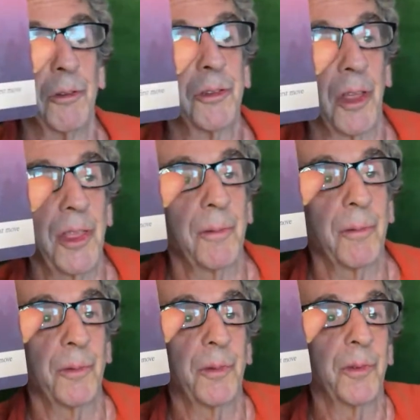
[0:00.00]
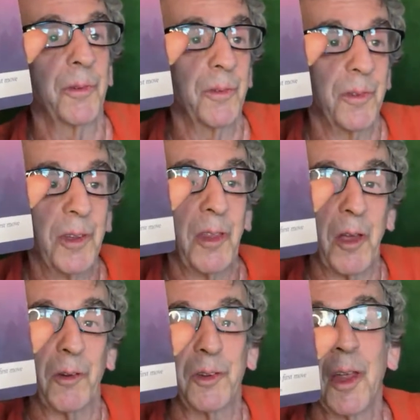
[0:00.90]
So I think that
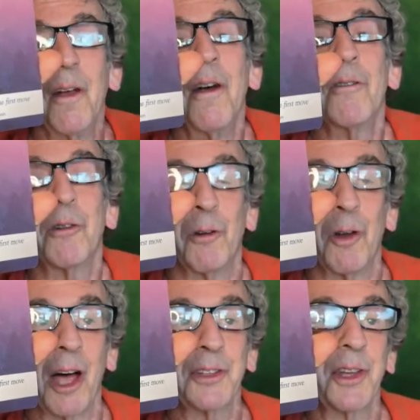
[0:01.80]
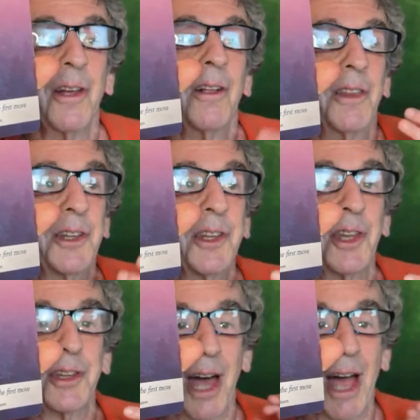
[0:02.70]
there's, for us, this is the
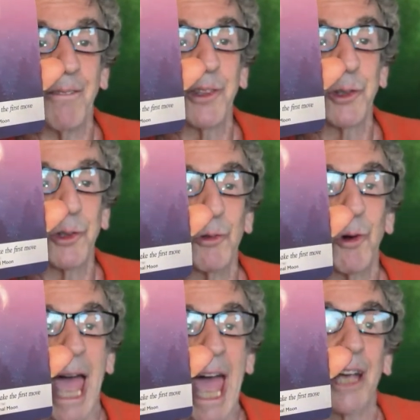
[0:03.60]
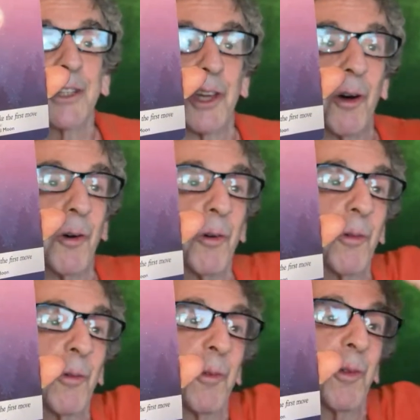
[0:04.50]
time to act. So
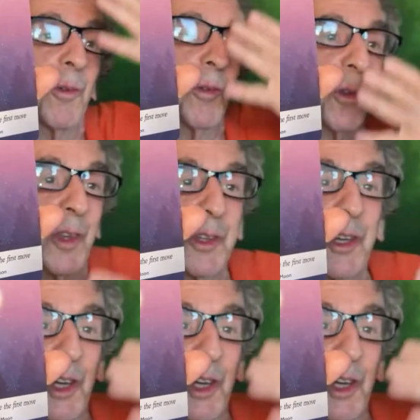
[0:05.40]
this is a